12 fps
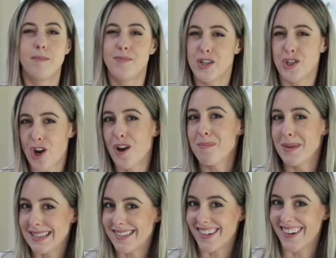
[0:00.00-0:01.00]
Dijon
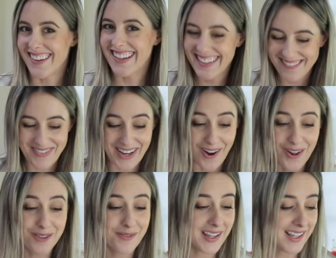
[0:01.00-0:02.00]
mustard. But all
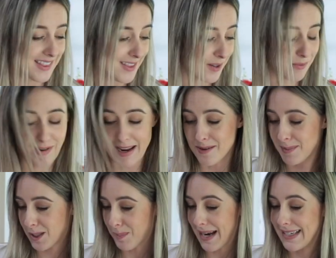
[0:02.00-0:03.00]
of like the random
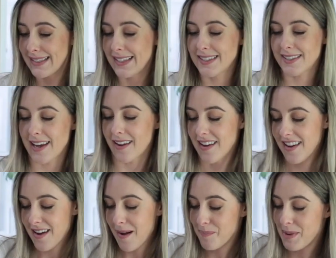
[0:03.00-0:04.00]
spices like
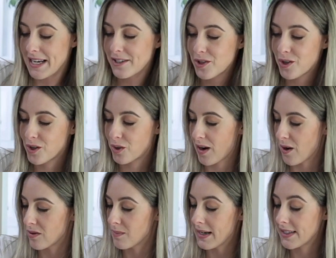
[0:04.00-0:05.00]
basil,
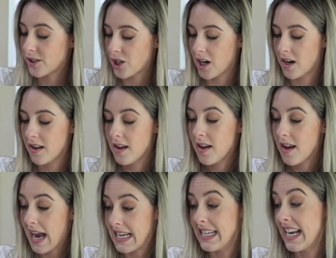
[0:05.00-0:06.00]
ground mustard,
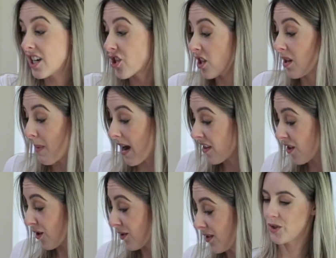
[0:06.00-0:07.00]
I did actually buy
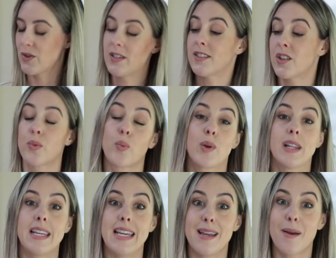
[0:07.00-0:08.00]
those. So this is a
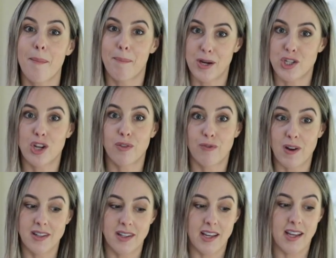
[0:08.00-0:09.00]
really
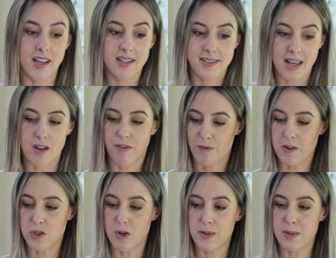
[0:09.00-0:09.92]
budget-friendly set of freezer